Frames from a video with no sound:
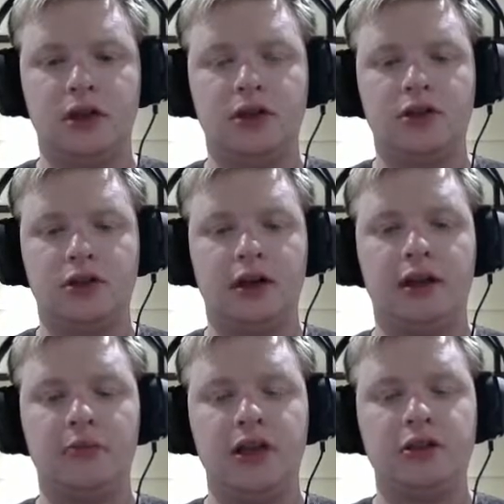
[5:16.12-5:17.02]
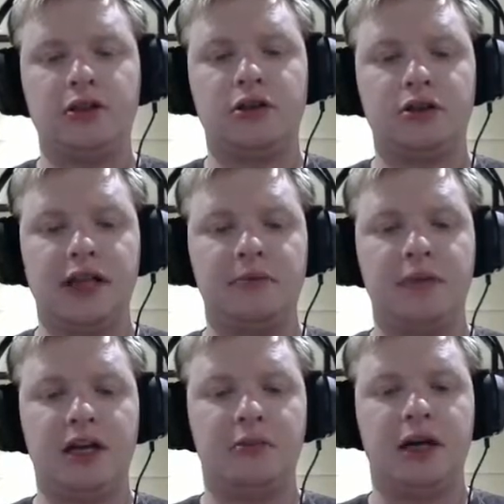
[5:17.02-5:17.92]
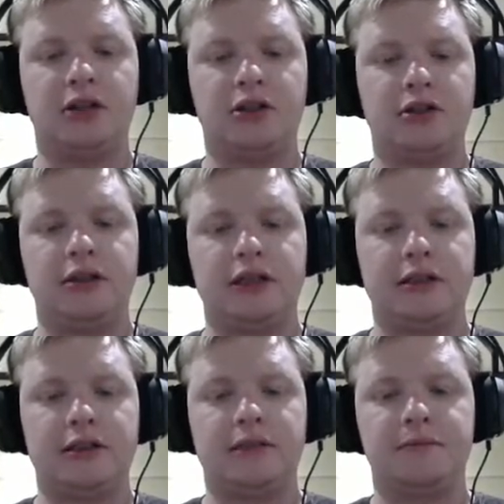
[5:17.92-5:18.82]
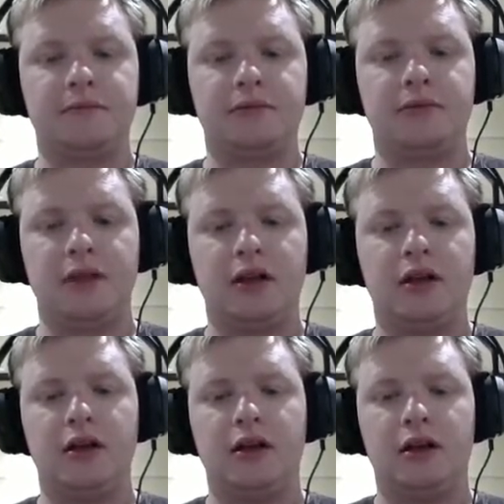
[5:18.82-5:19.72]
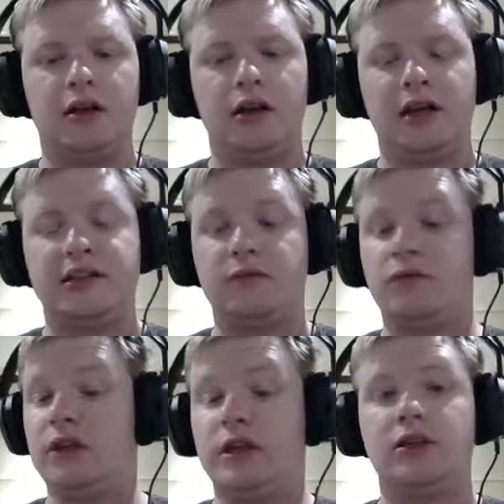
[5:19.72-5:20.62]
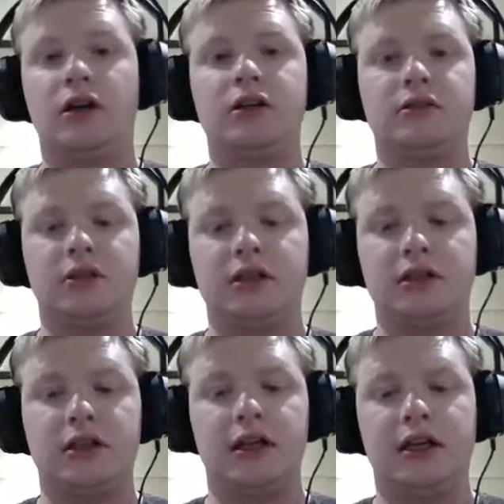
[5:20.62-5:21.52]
So yeah, the menu's called Team Mini Martinis. Had some really nice ones there.